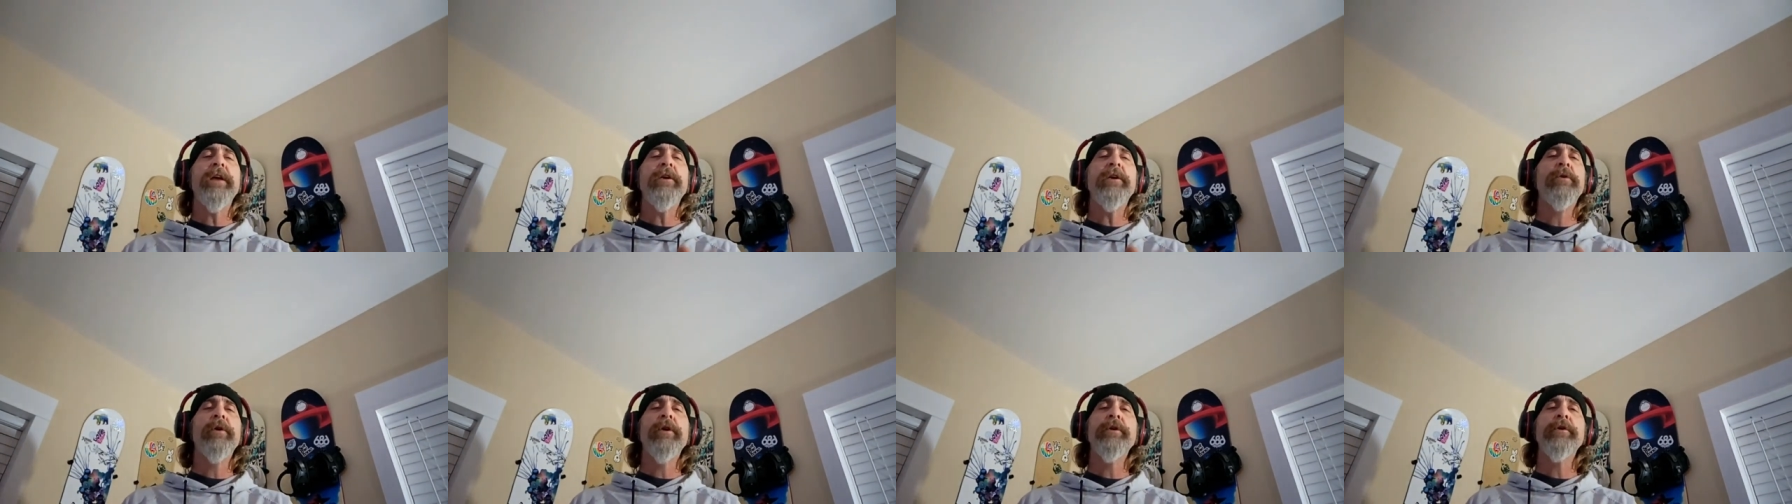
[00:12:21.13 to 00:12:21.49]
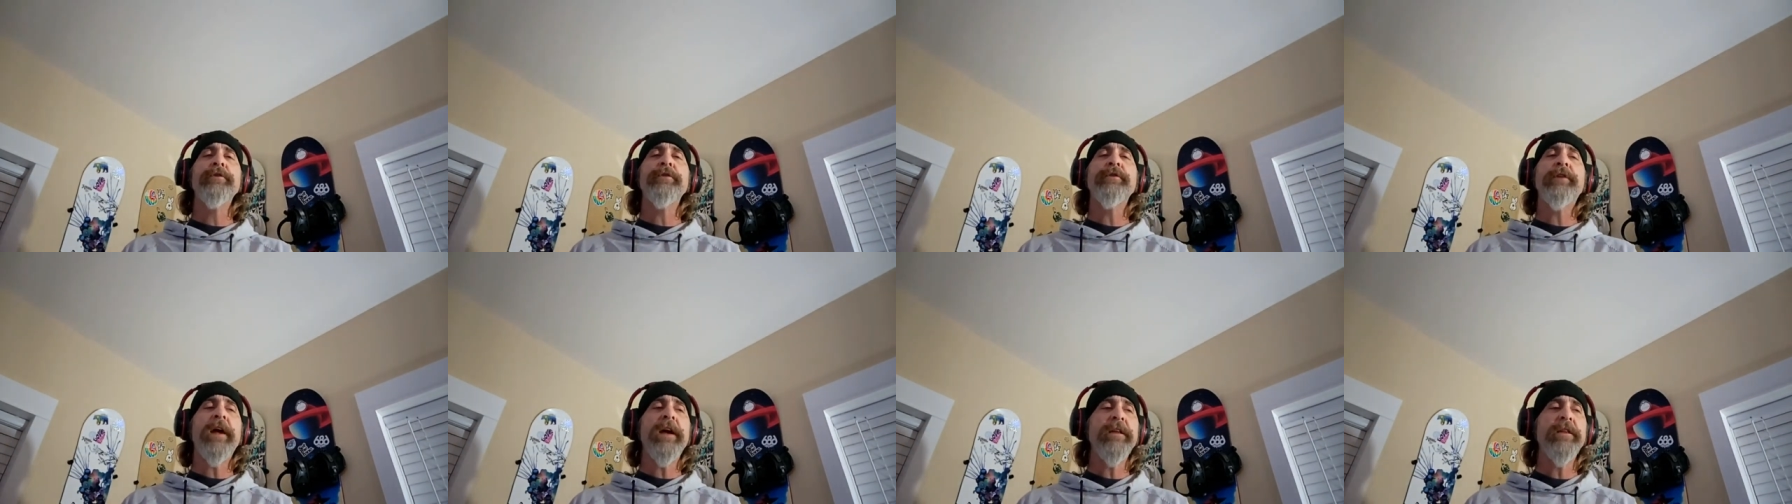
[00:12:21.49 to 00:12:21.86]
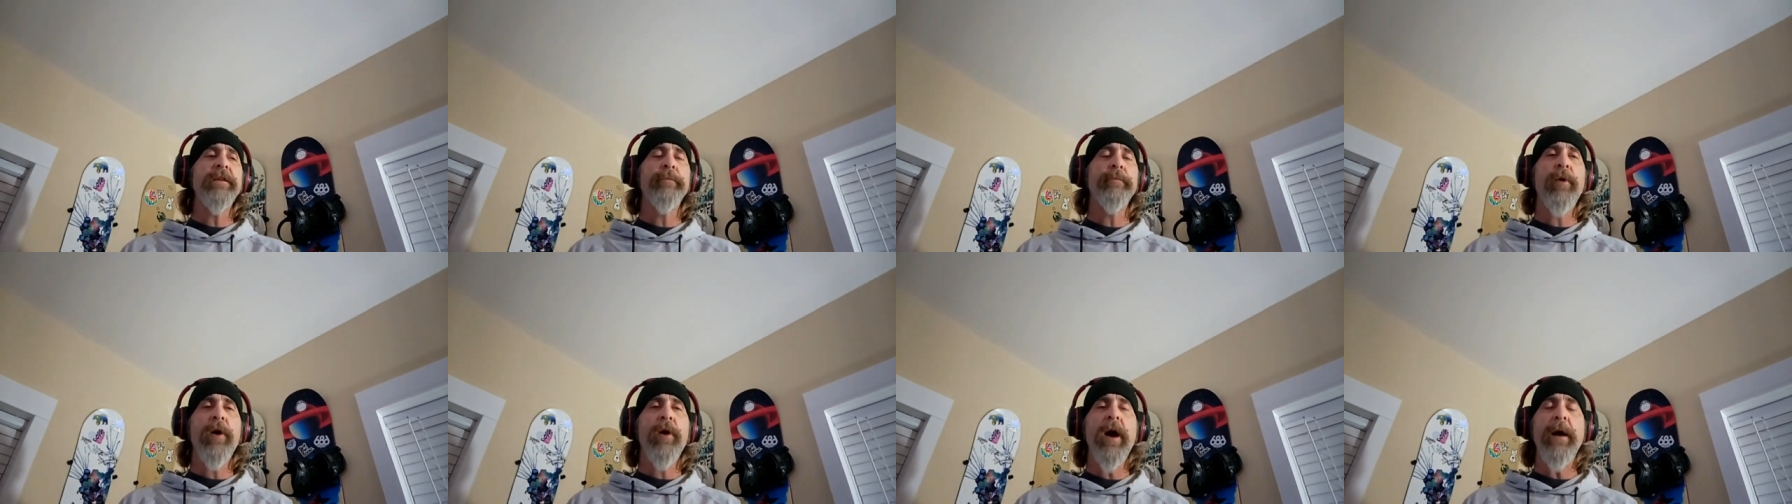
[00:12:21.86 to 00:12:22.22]
They don't
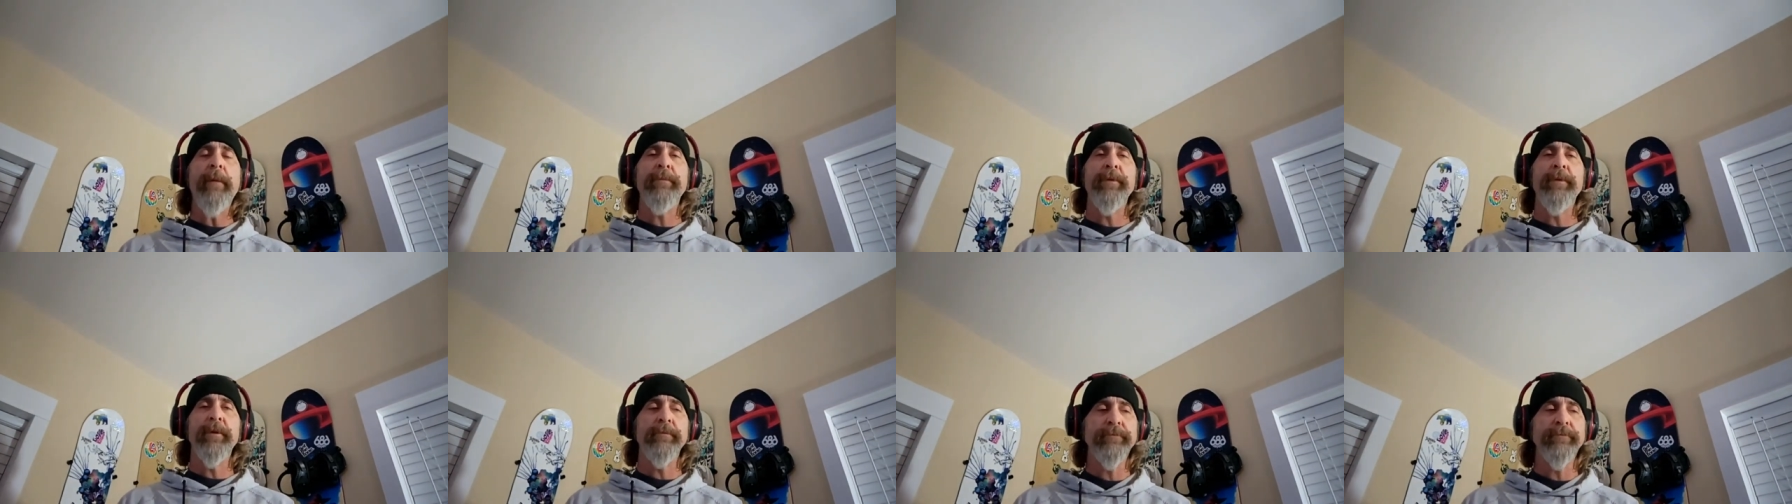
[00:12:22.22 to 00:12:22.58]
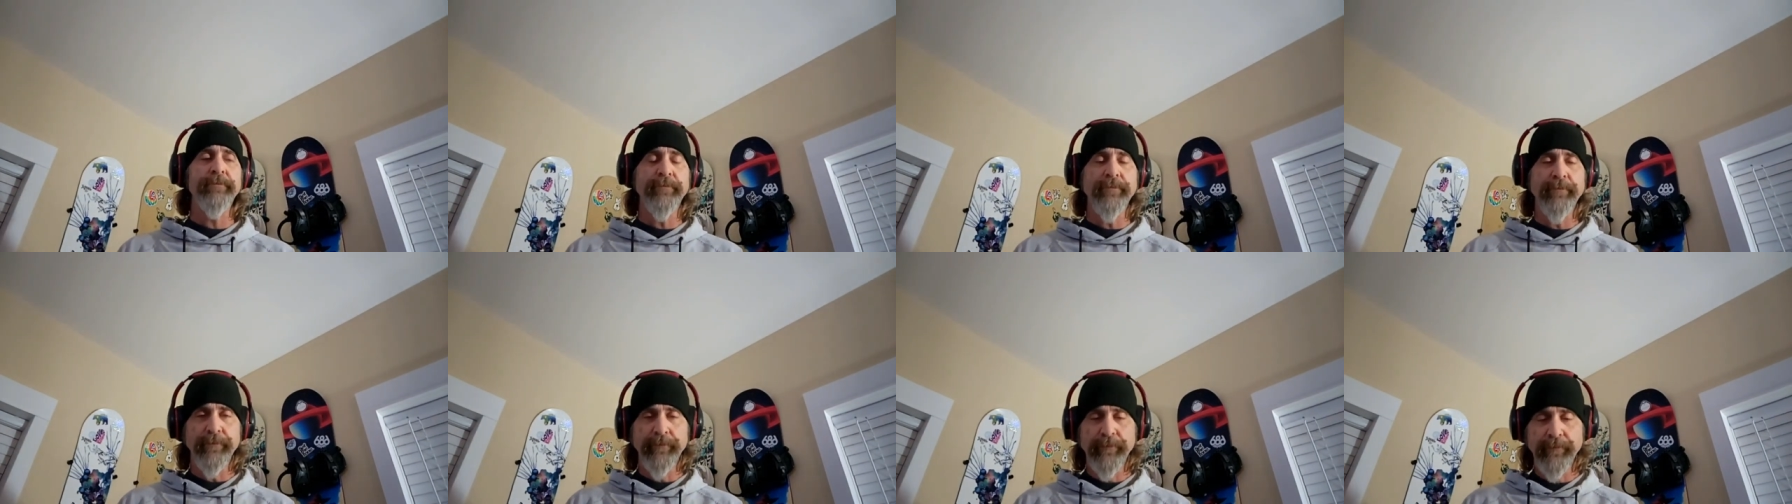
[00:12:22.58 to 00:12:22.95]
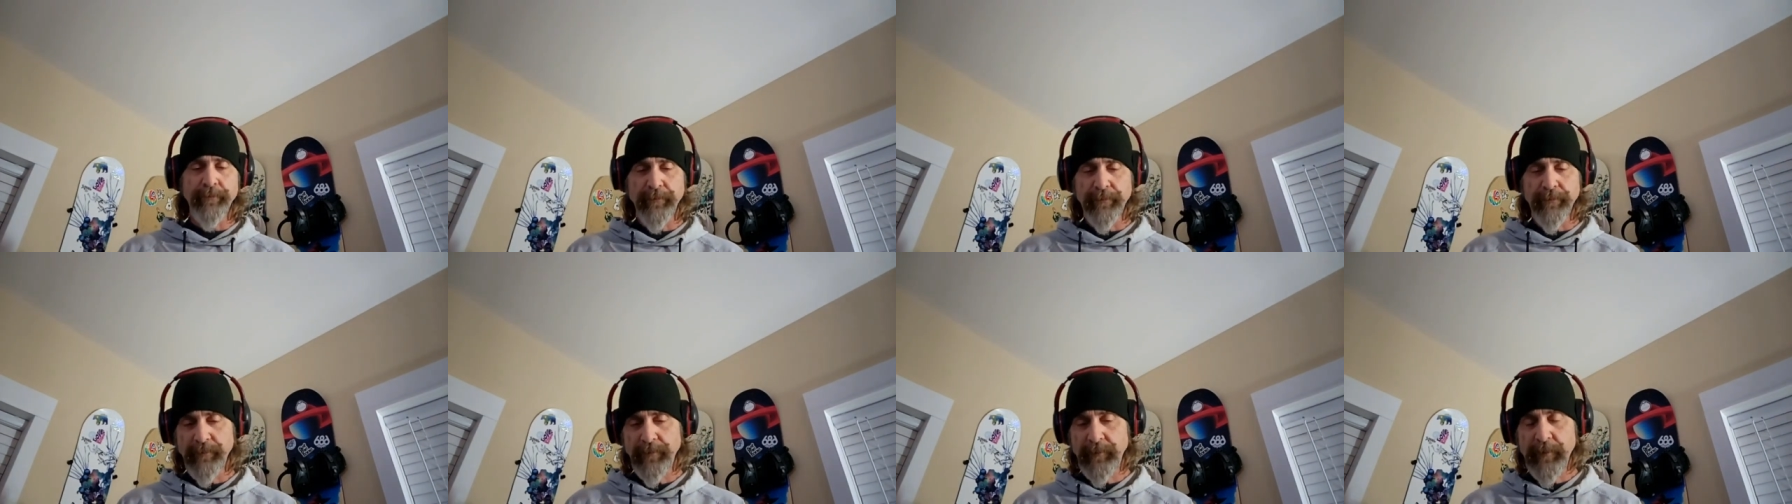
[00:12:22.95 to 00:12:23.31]
understand the problem,
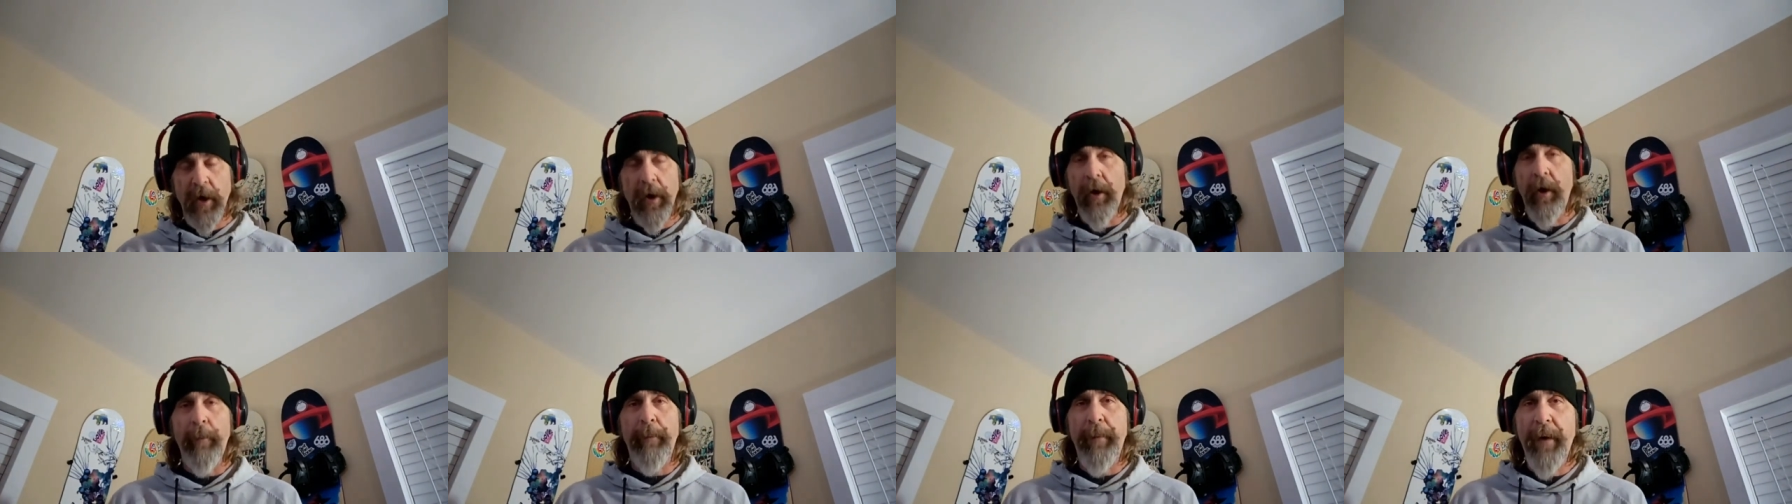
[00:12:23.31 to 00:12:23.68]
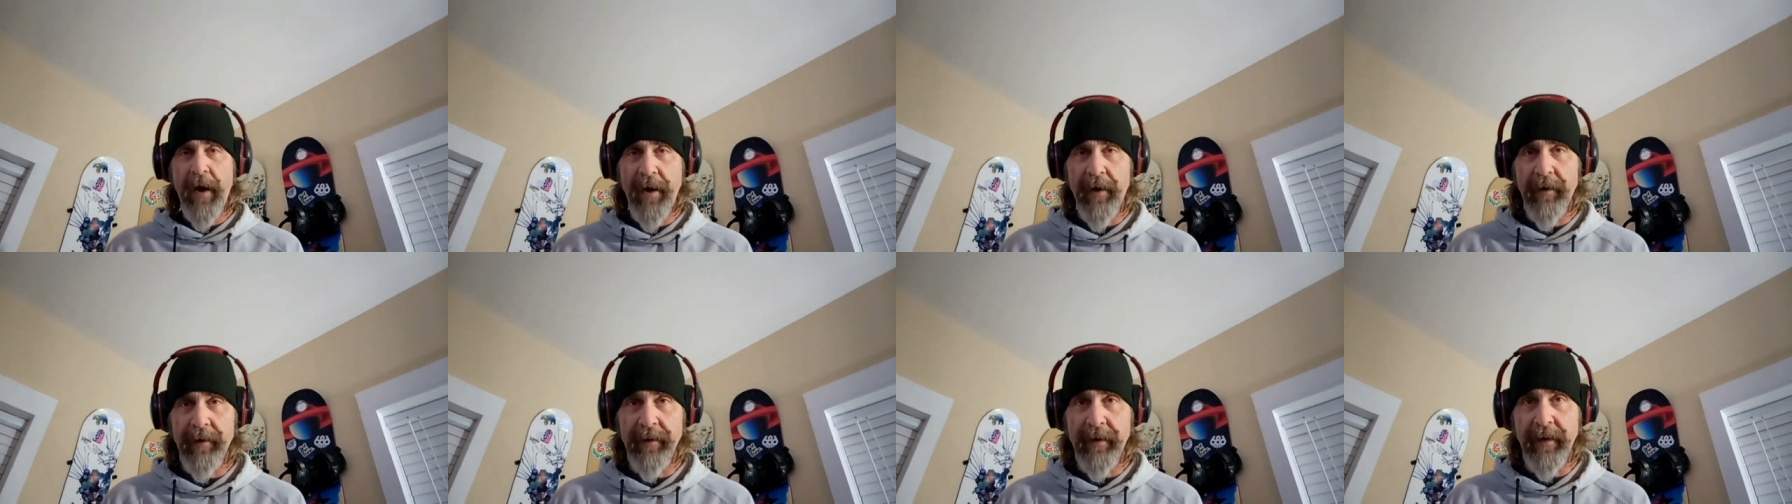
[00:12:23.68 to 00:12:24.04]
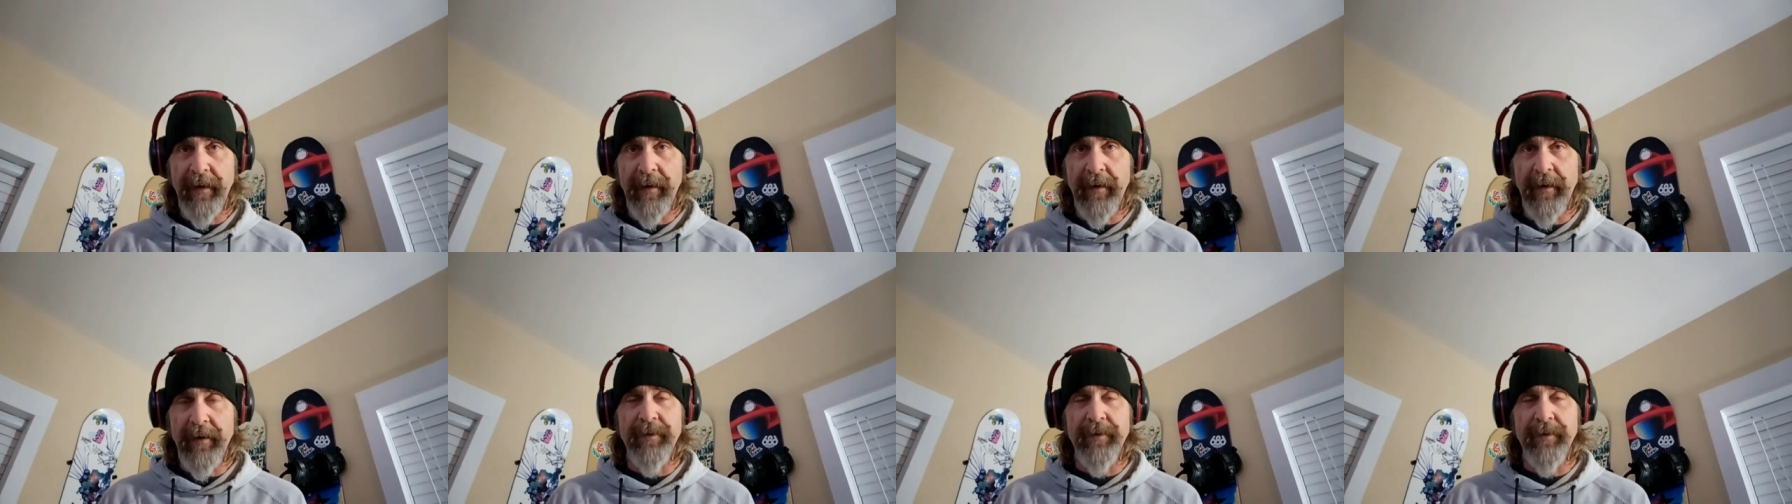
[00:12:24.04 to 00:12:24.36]
apparently,